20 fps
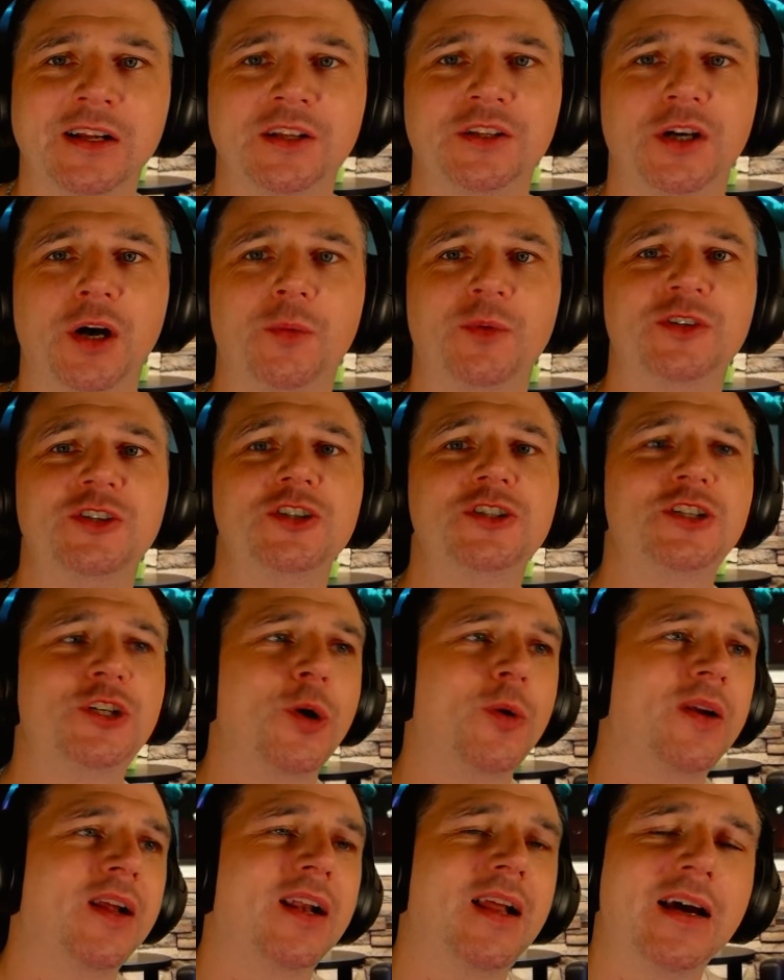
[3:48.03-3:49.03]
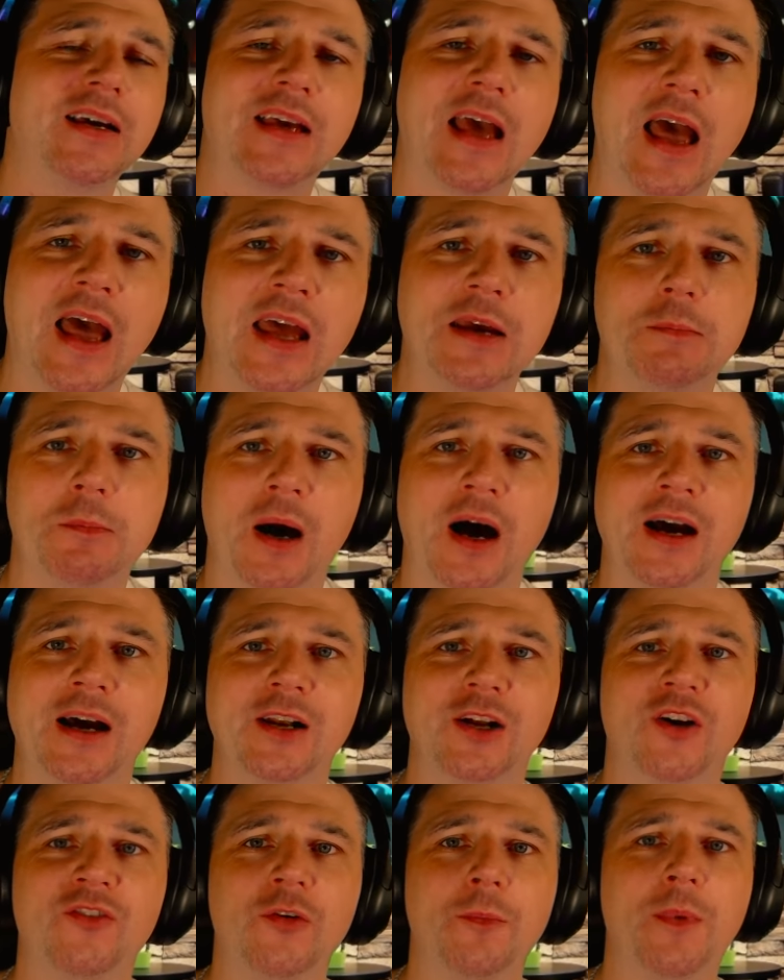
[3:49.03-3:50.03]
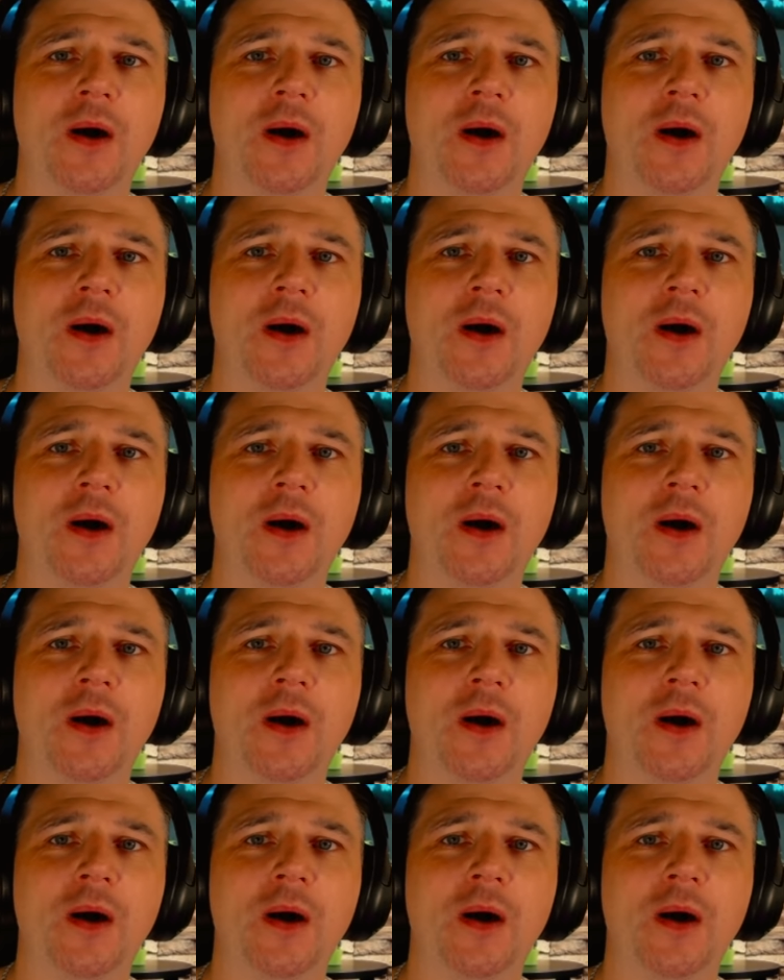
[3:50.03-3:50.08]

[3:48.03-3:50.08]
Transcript: Yo, we're just doing it like 8 Mile over